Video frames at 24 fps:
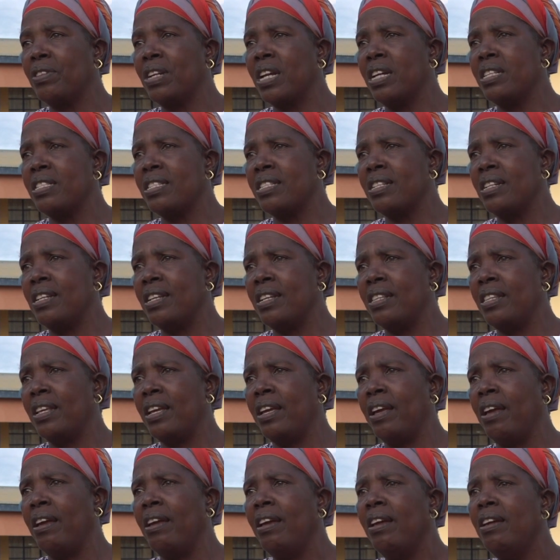councillor
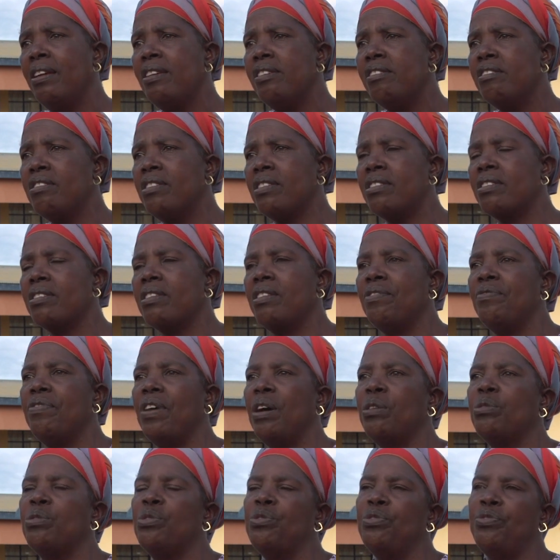there, just give
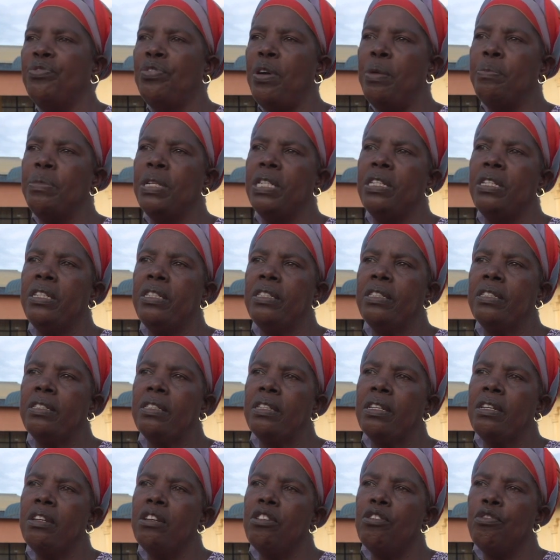out to families,